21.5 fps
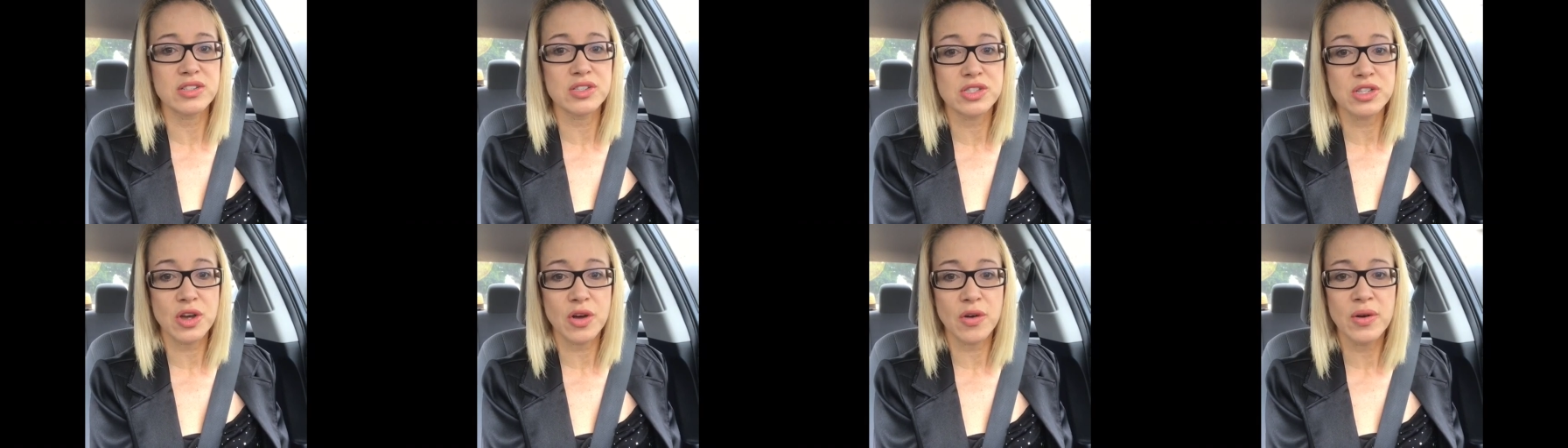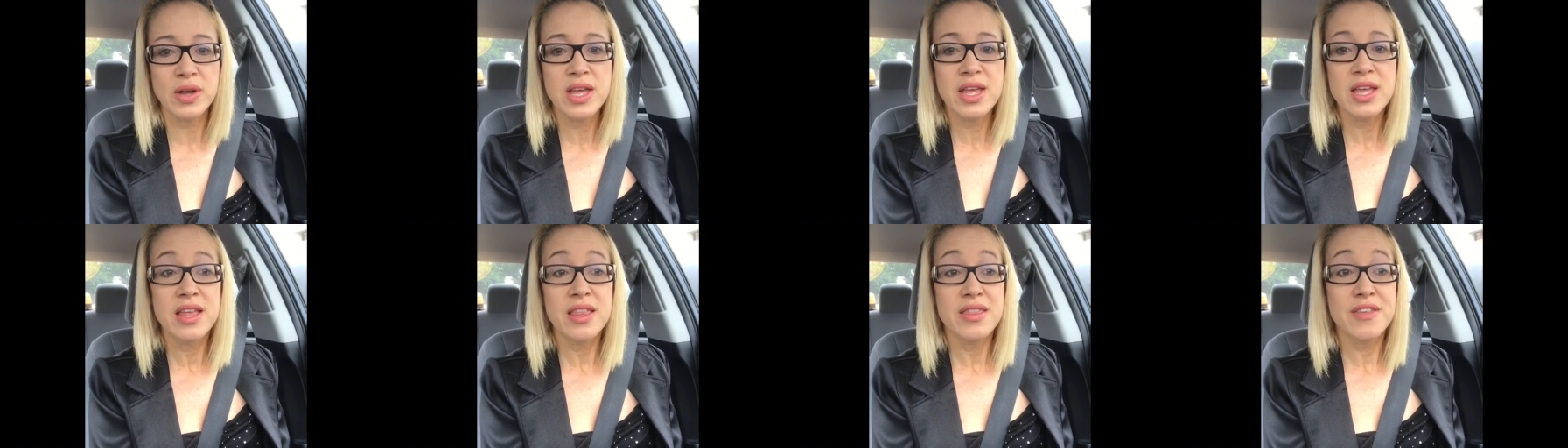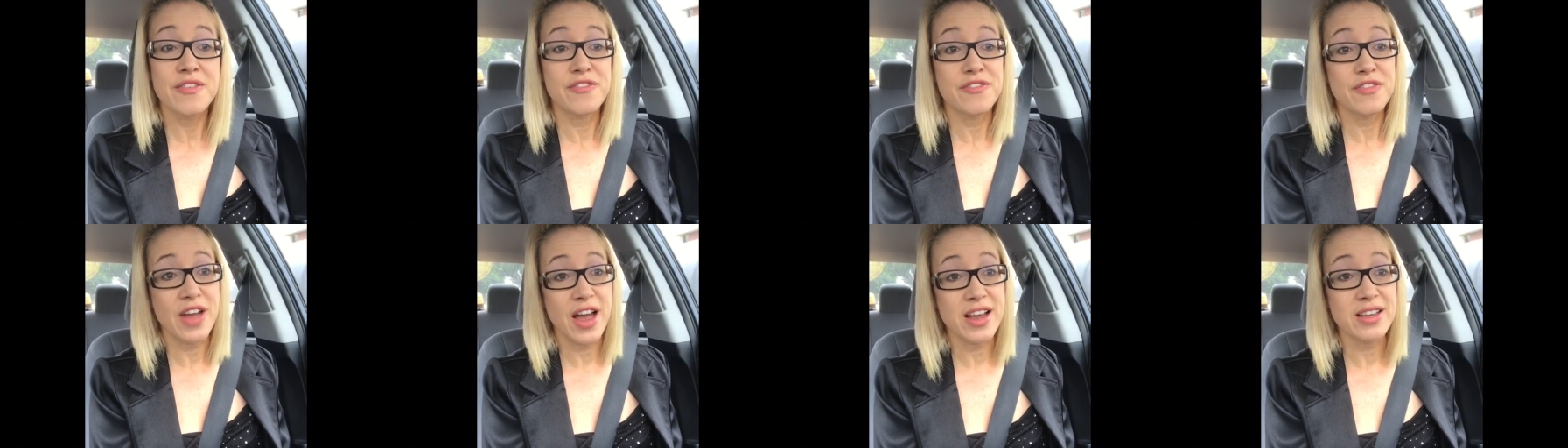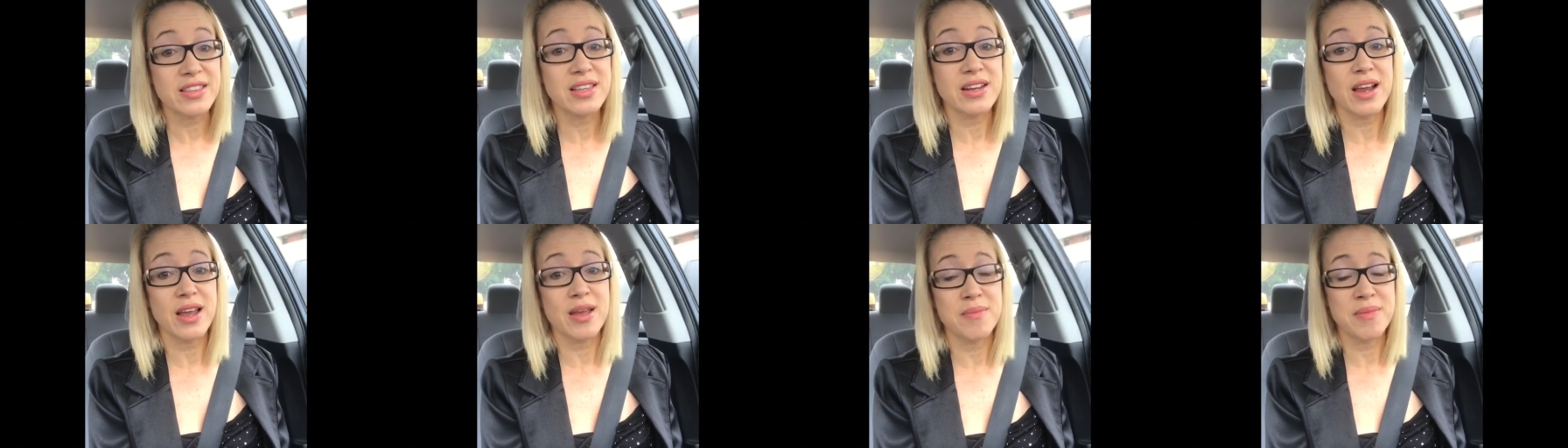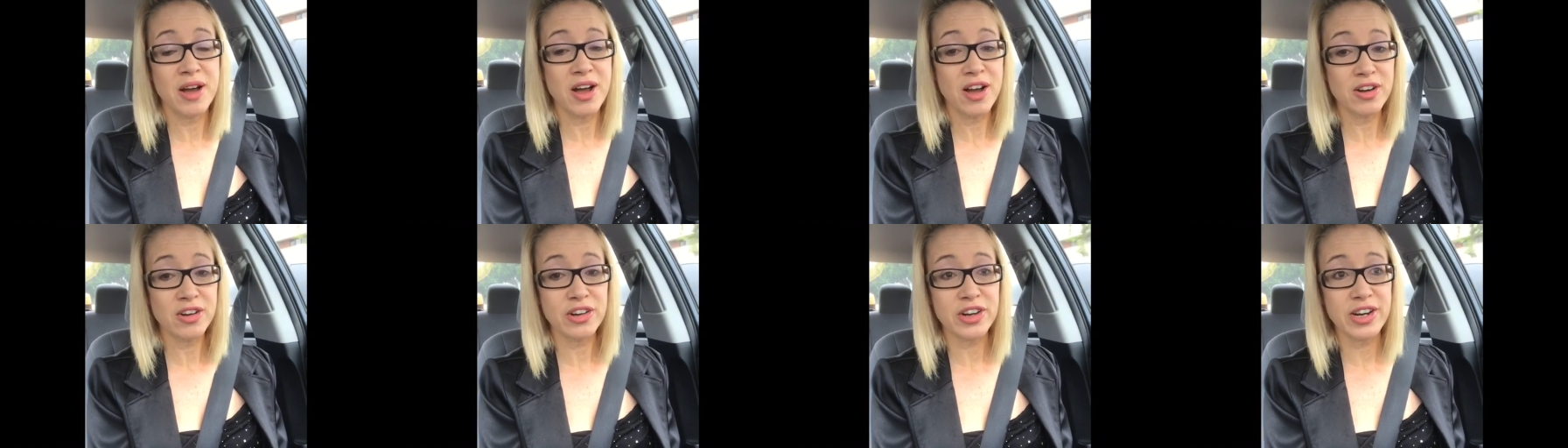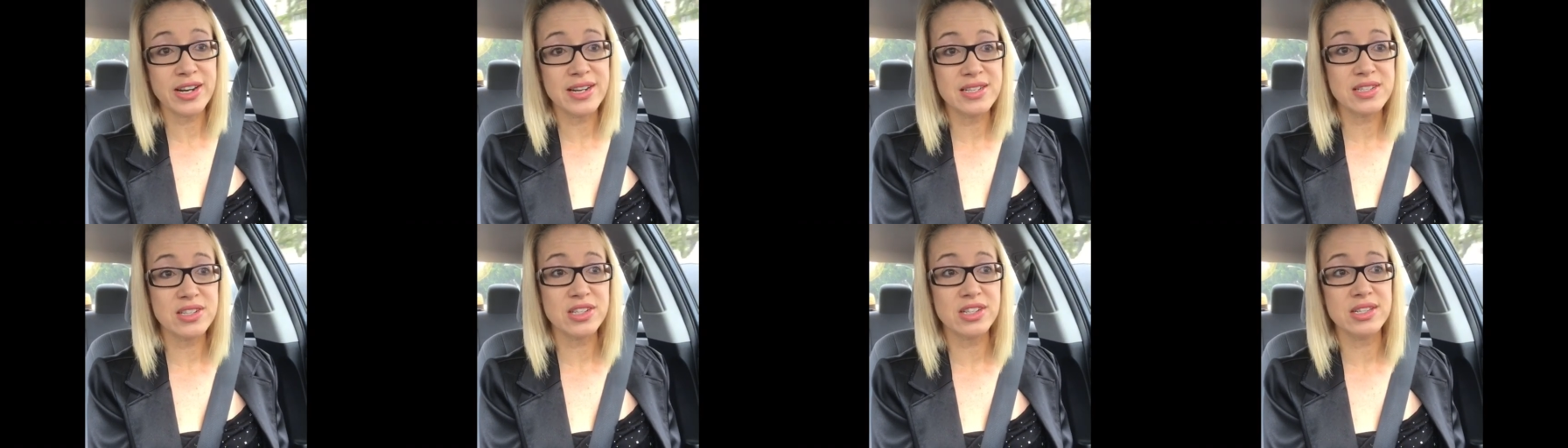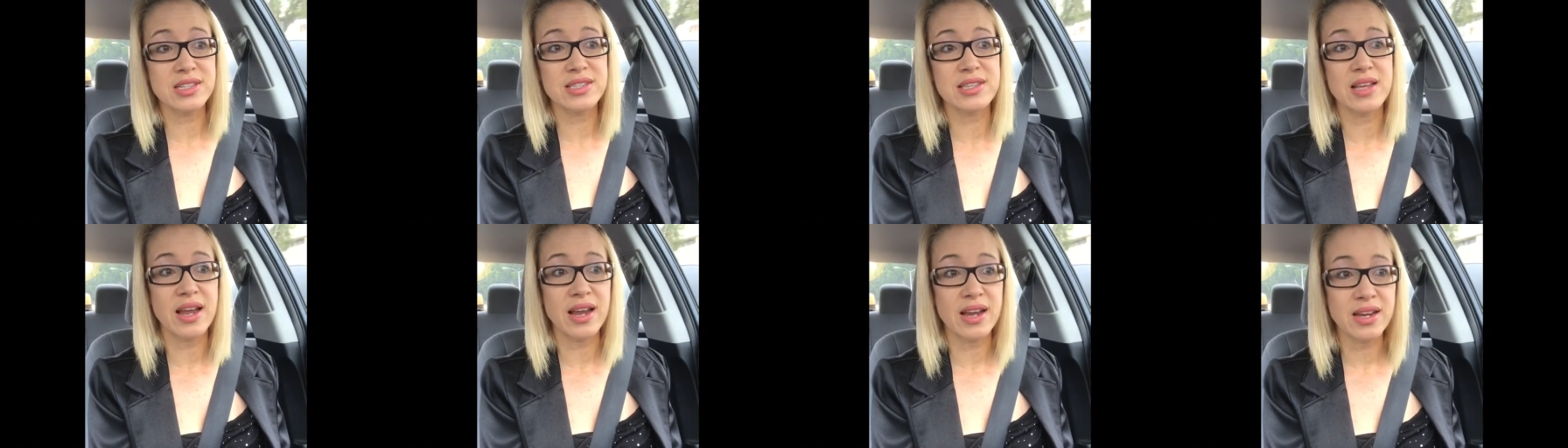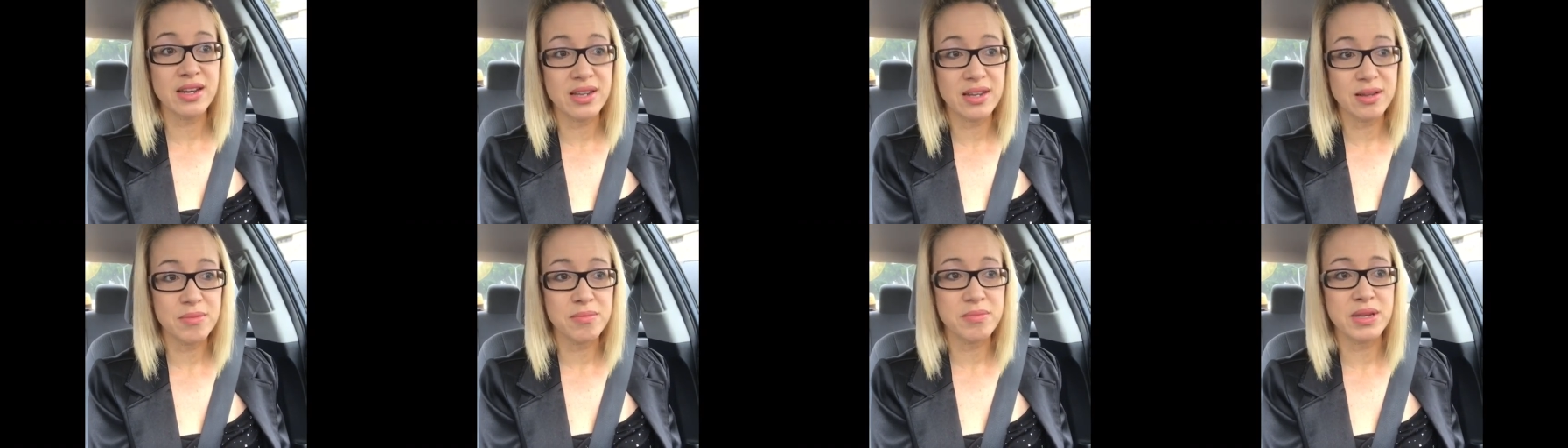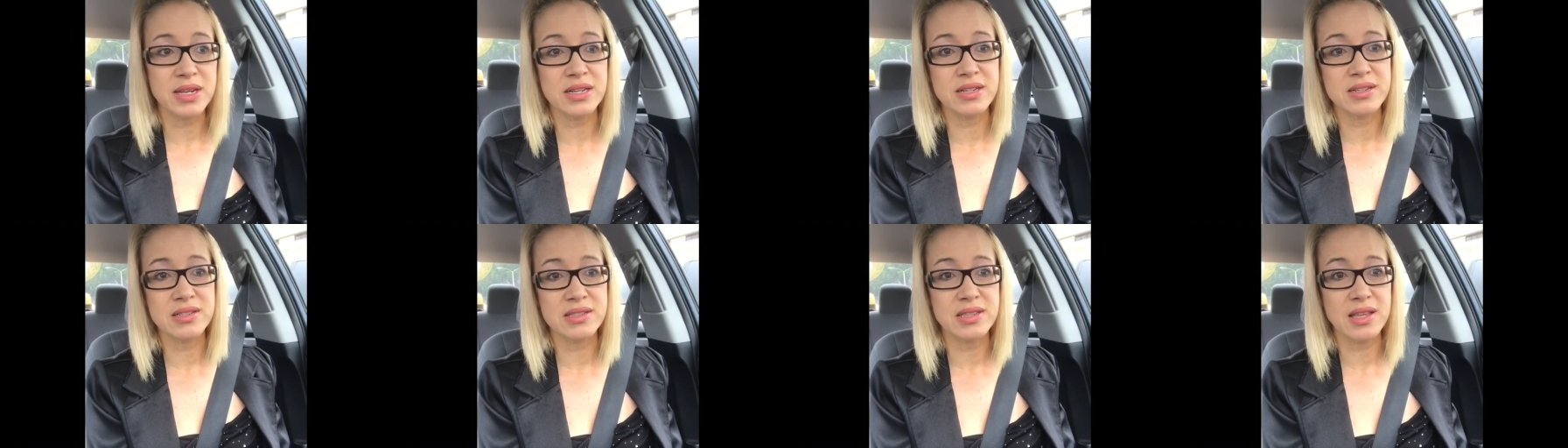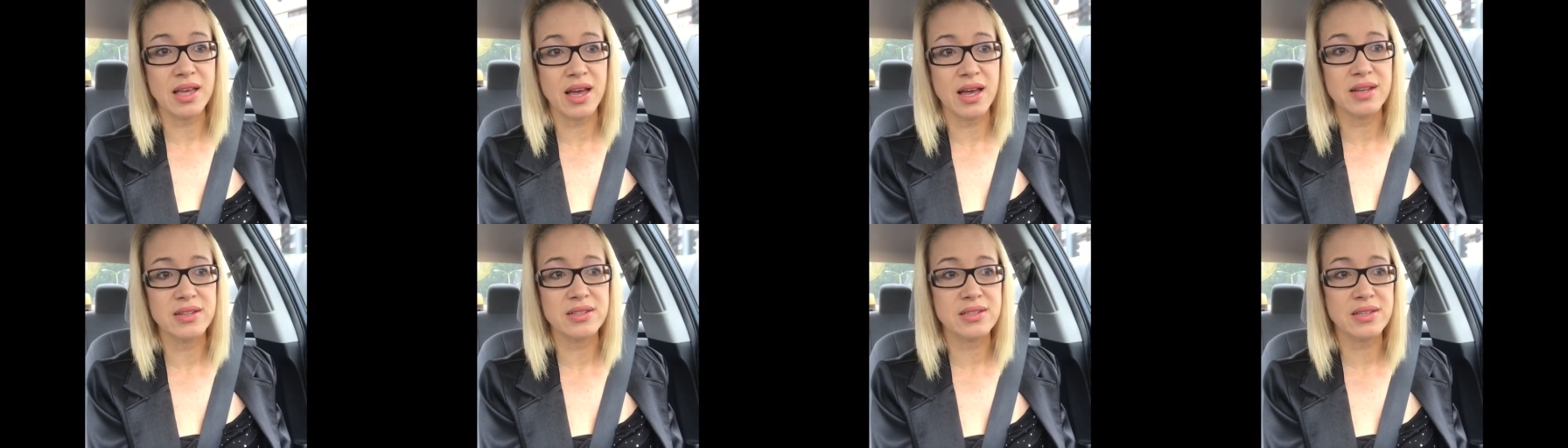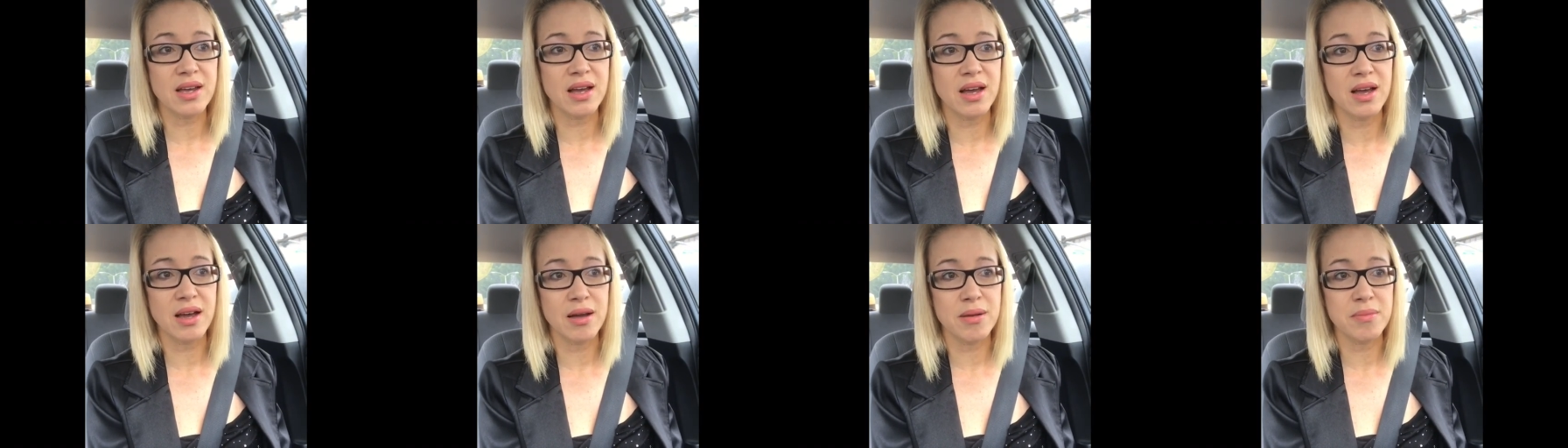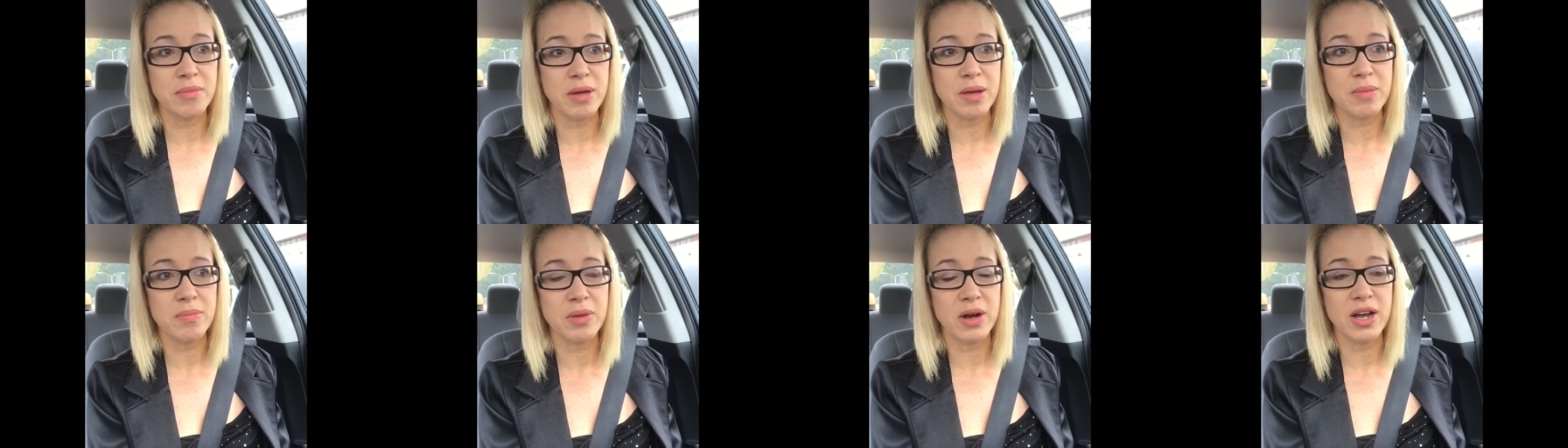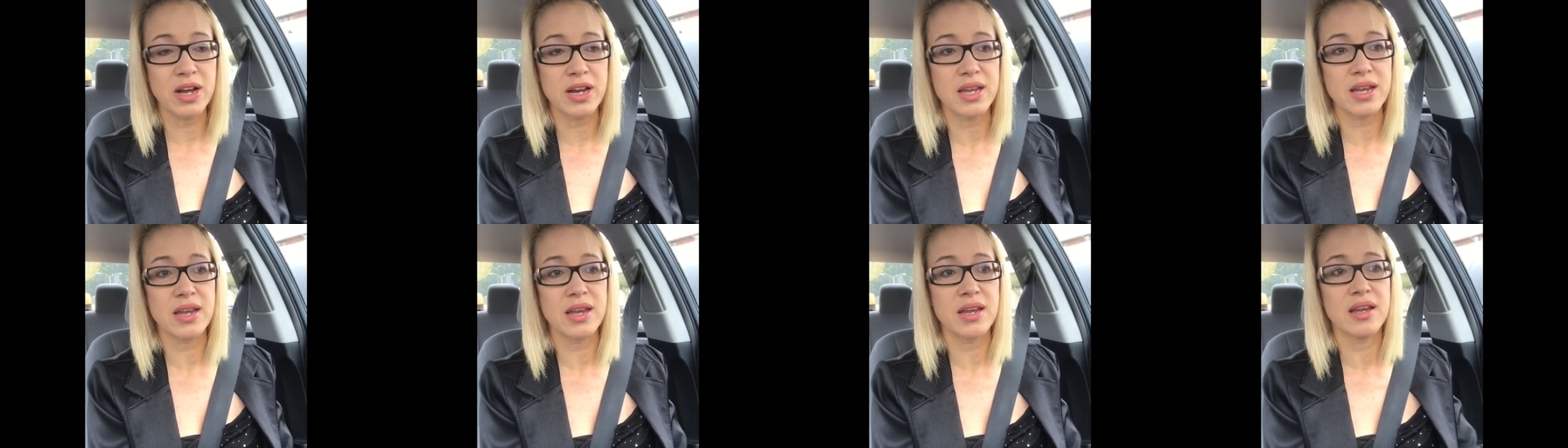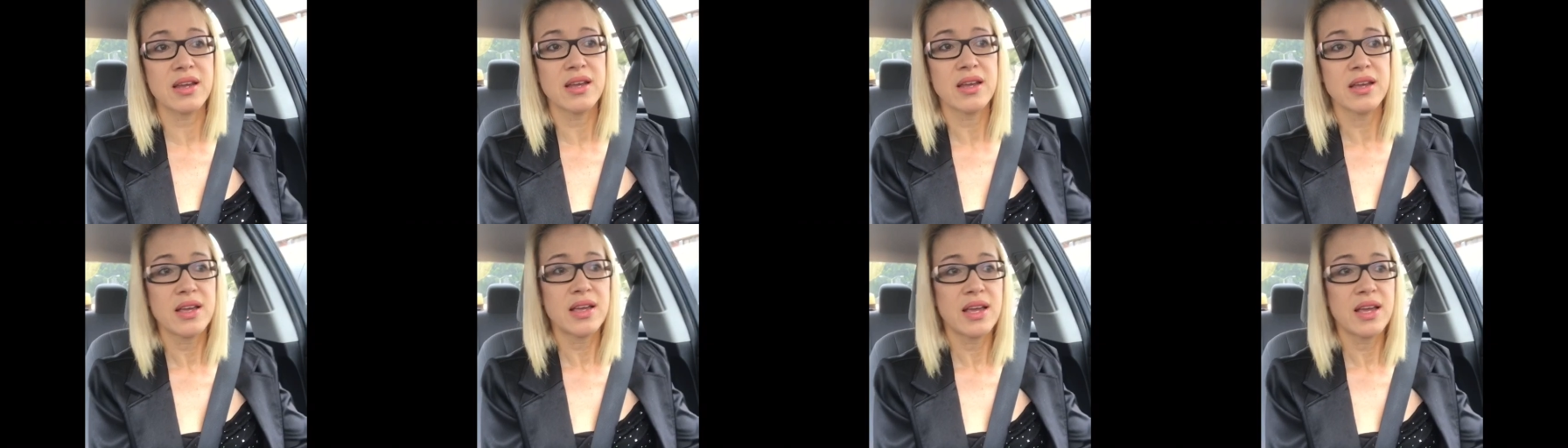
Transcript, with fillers: So the fact that I am hungry is a good sign. It means that uh, my body